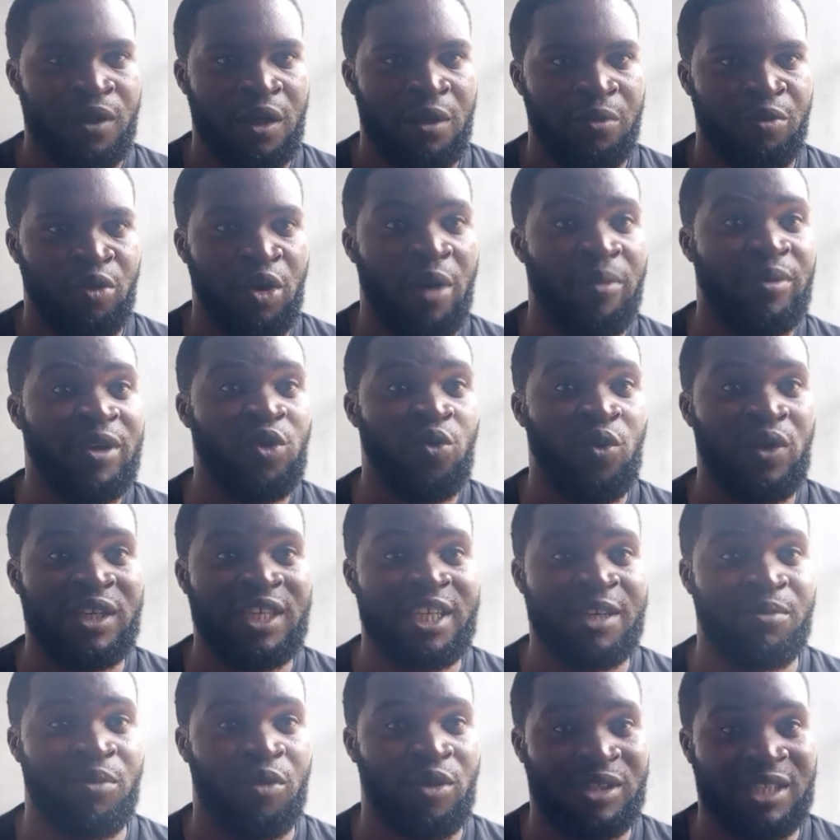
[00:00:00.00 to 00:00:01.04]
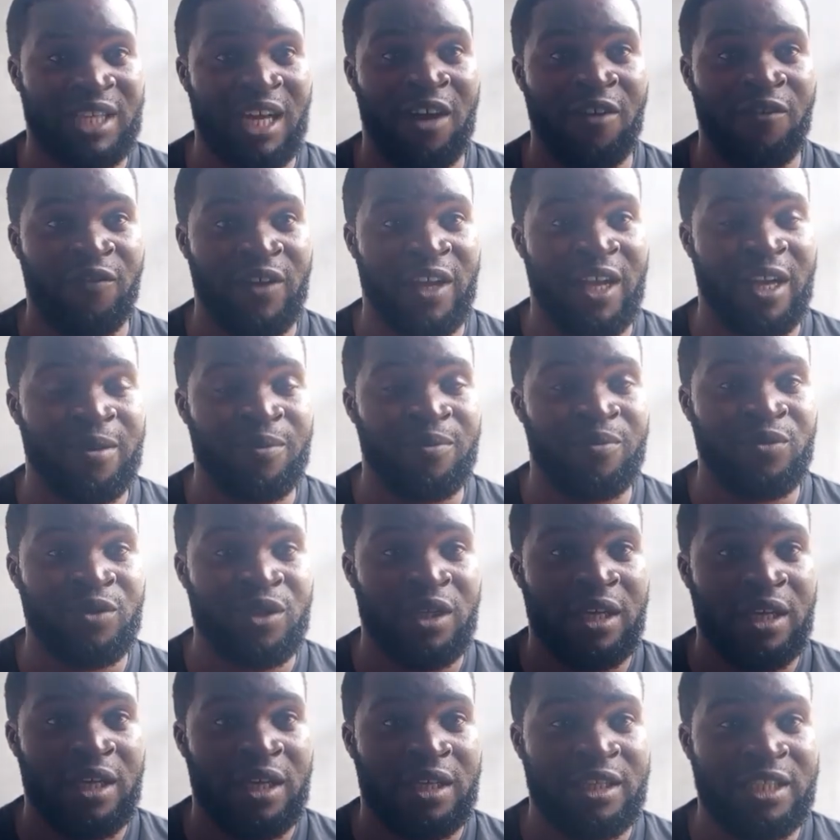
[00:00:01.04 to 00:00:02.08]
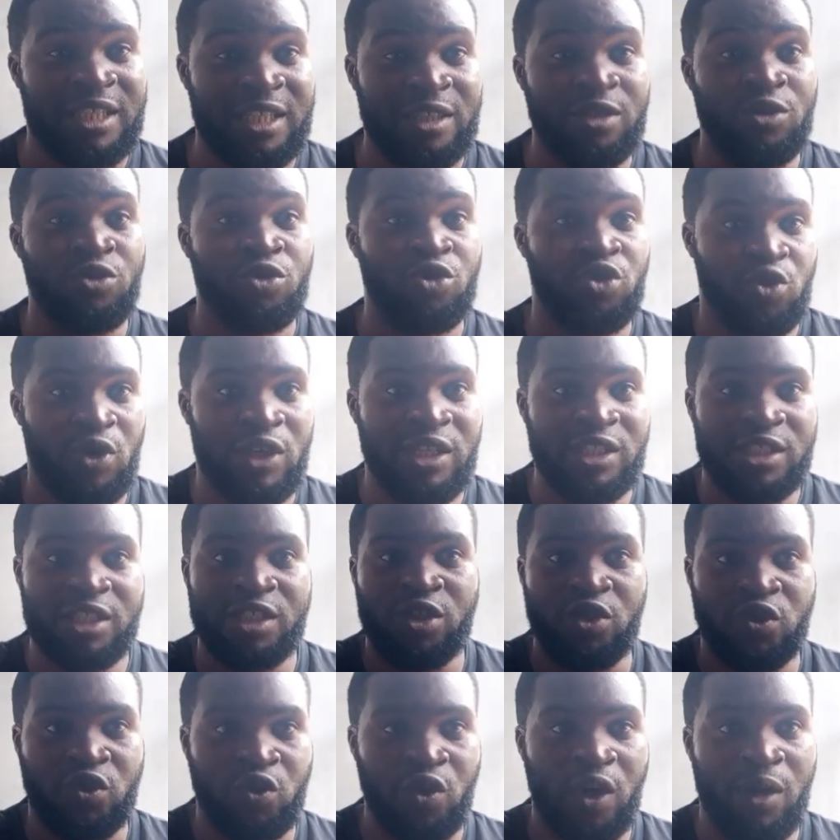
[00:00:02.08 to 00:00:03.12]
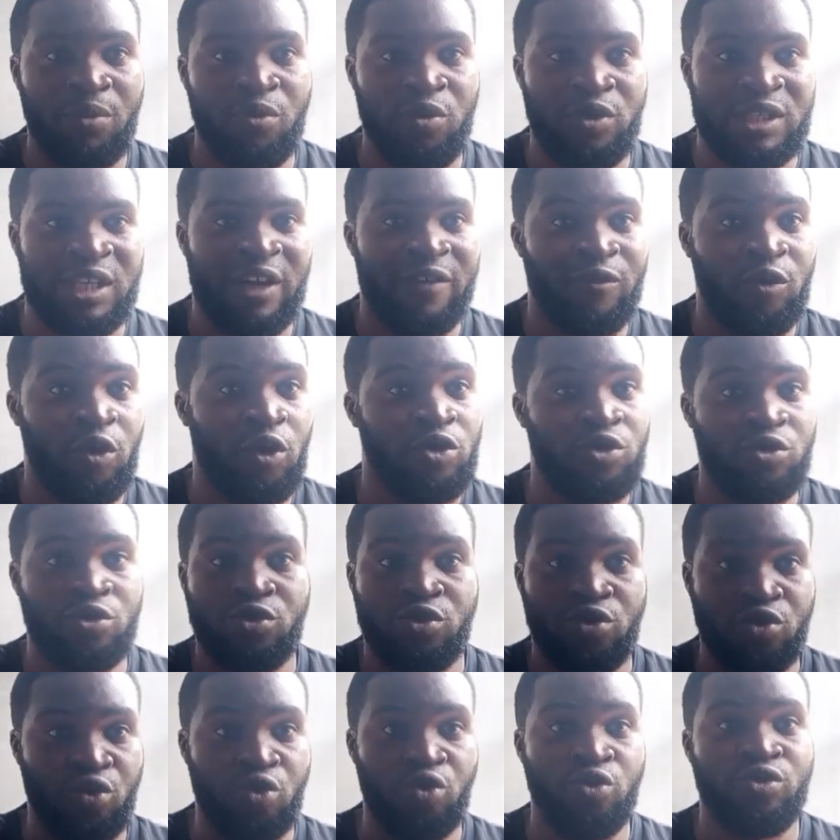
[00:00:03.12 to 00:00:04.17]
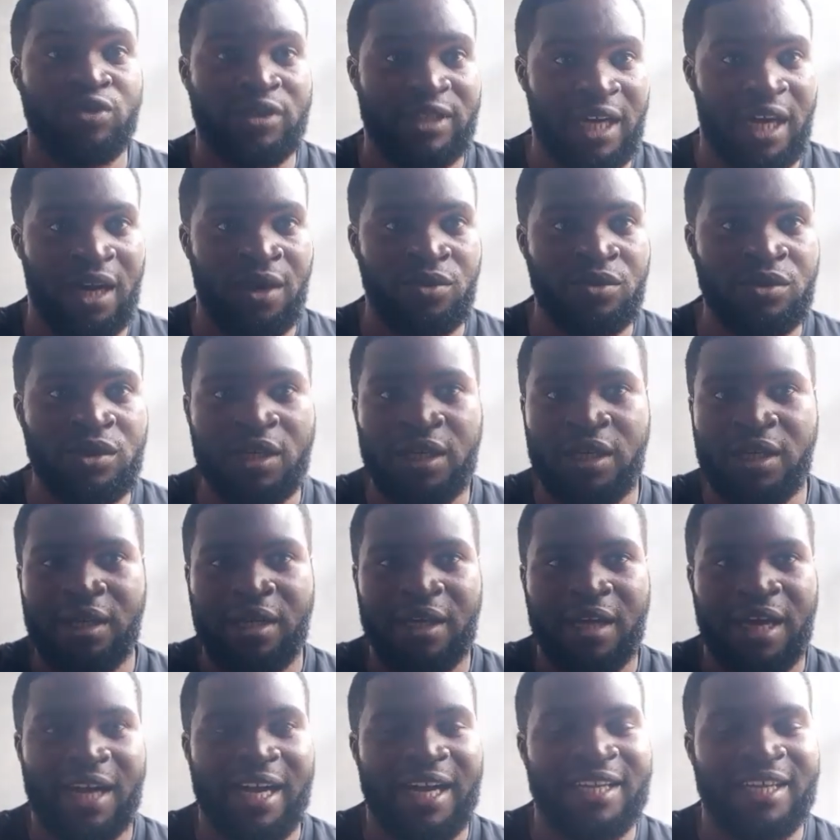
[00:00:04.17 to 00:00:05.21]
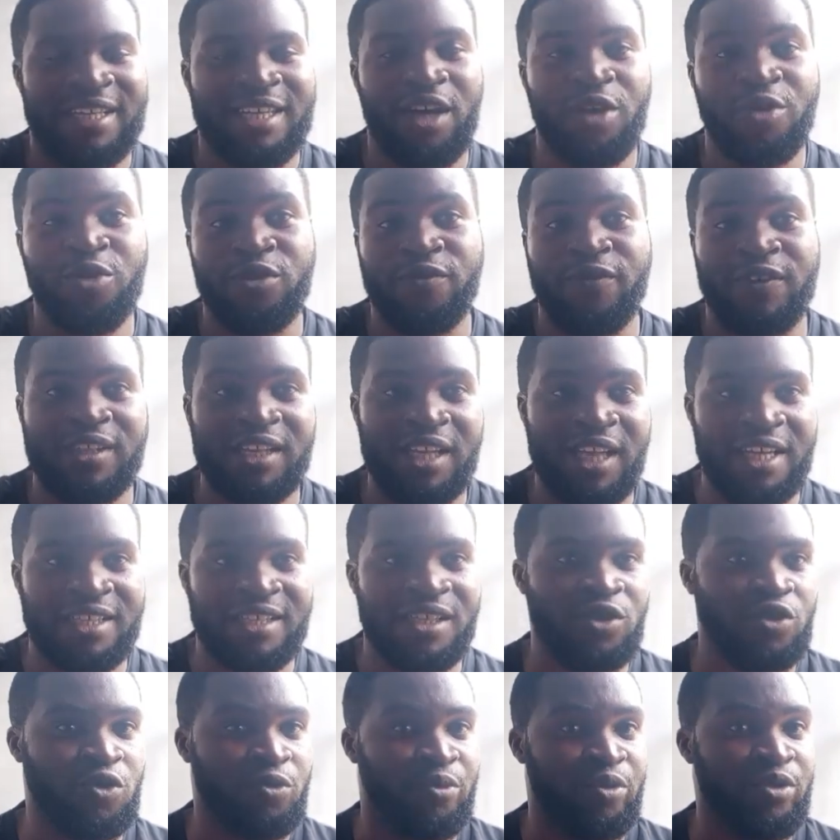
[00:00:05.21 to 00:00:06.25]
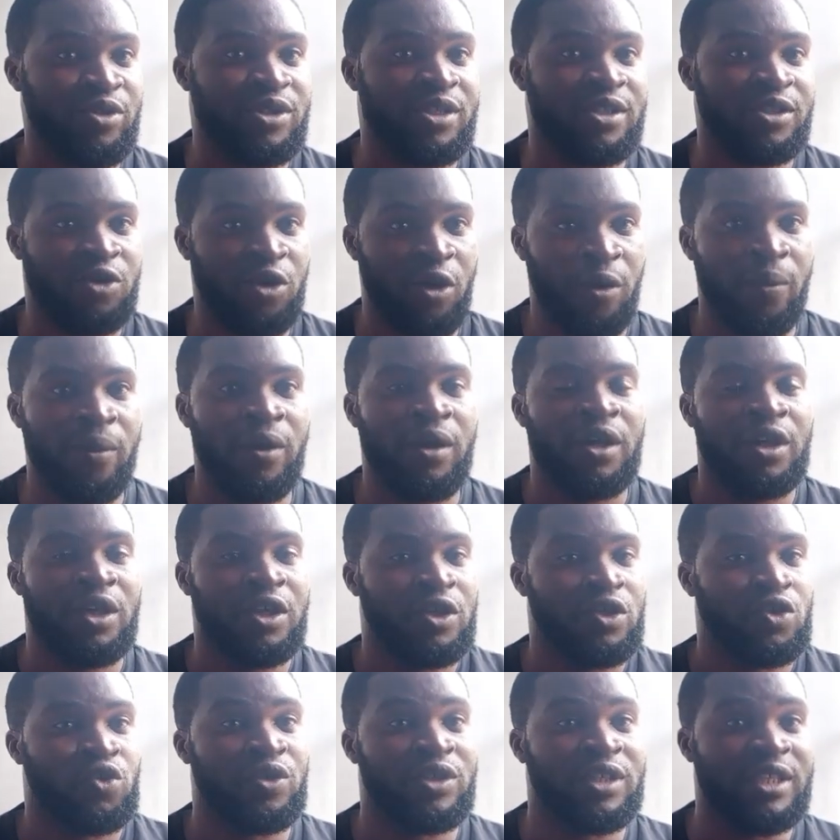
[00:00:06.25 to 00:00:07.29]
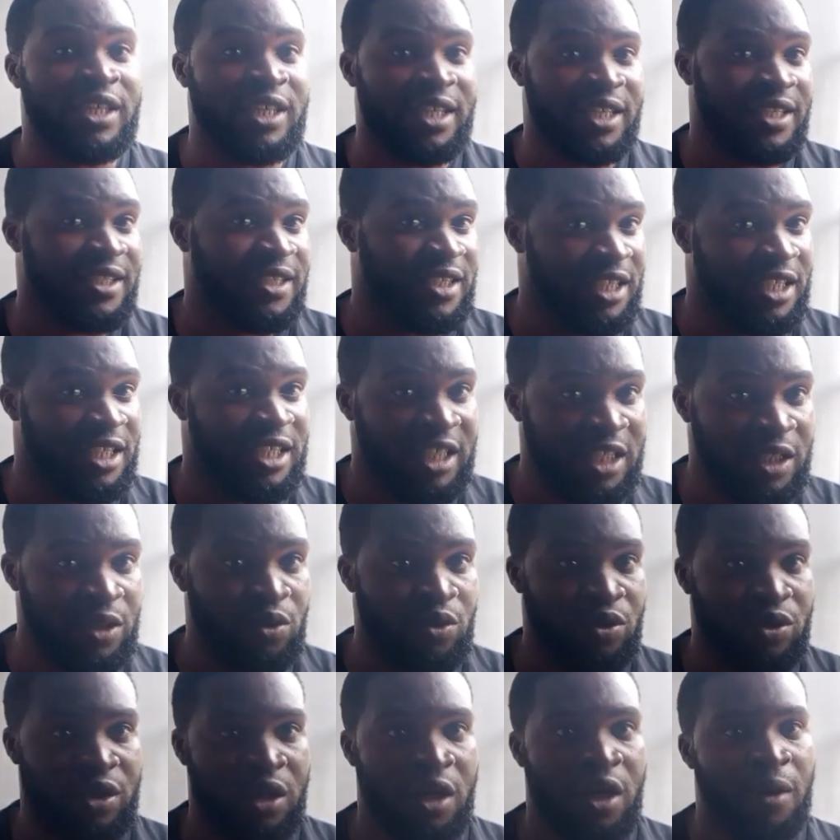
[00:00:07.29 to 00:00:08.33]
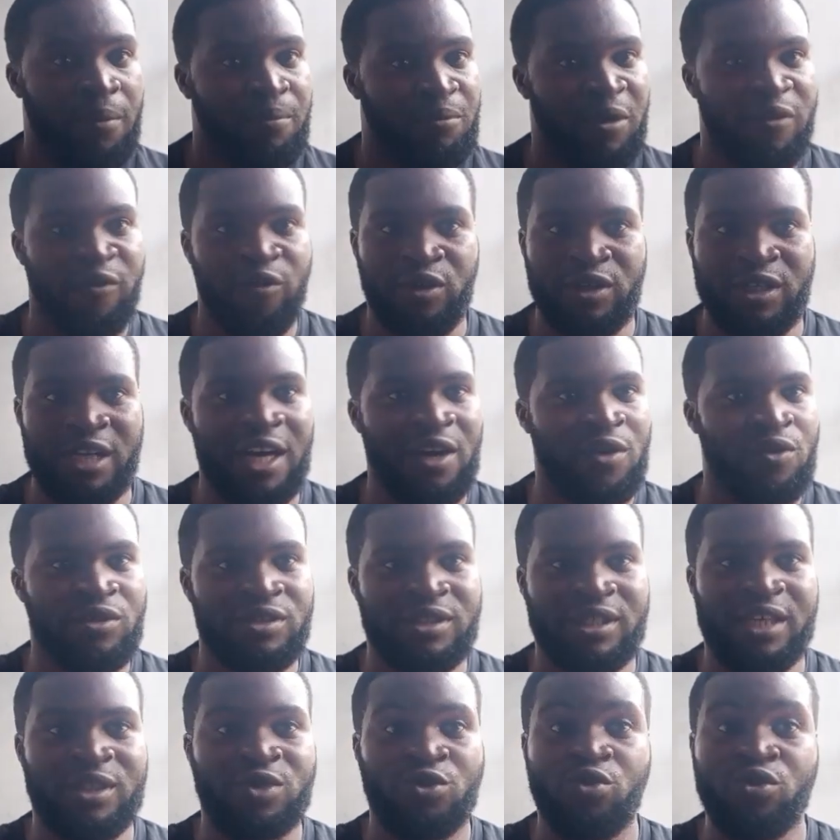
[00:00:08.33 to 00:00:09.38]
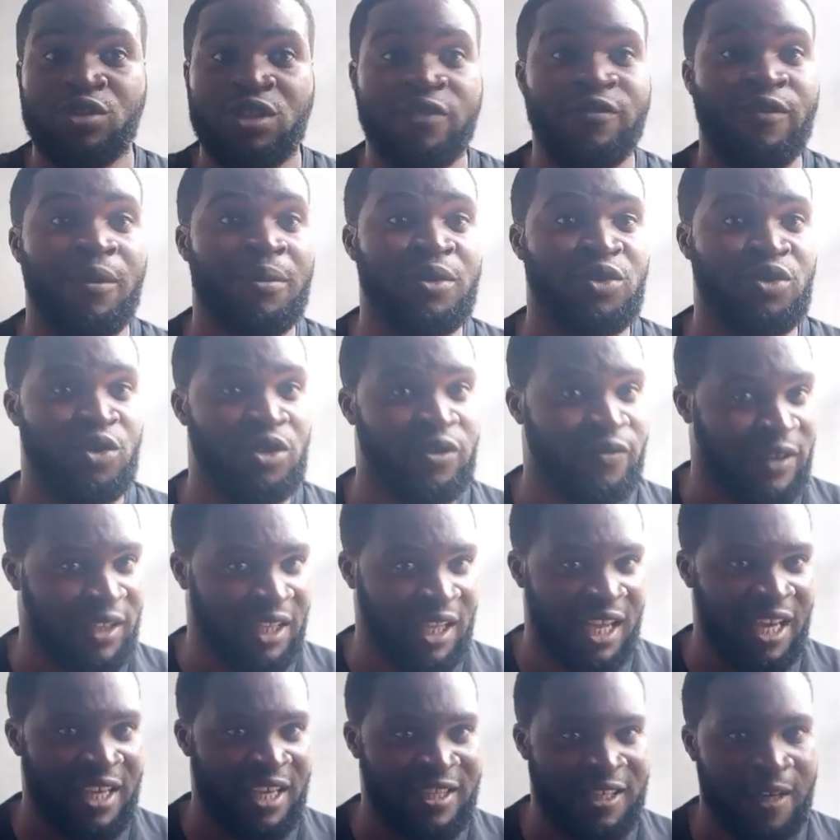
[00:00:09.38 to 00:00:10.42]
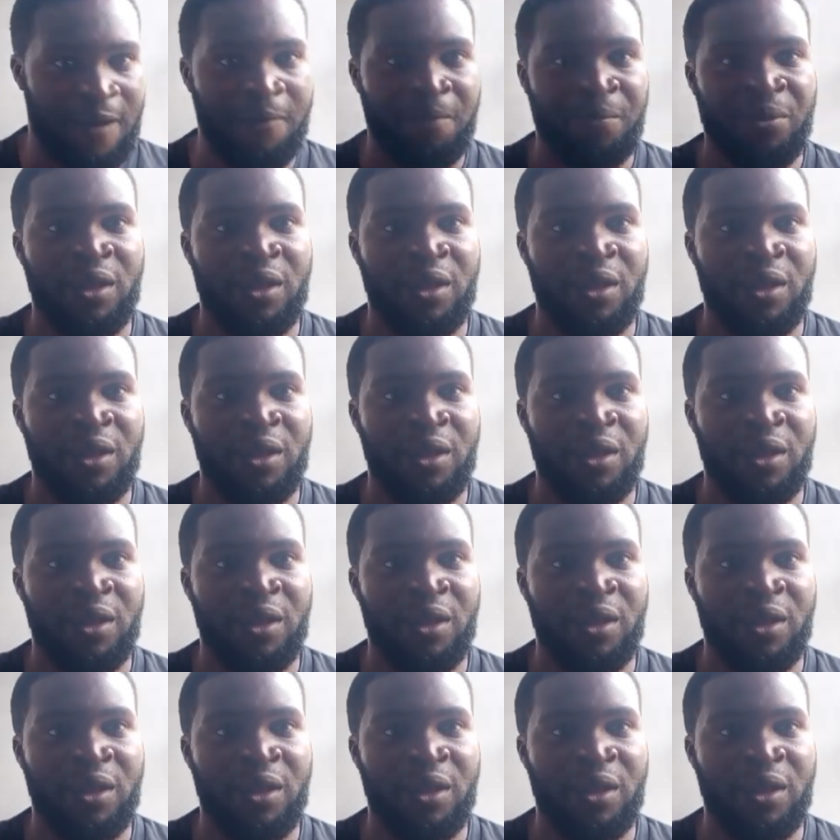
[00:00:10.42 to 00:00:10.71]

Probably when they must have the nutrients in the soil must have gone so down, I can now use fertilizer to boost it up to increase the yield. But for now, there is no need for me to use fertilizer.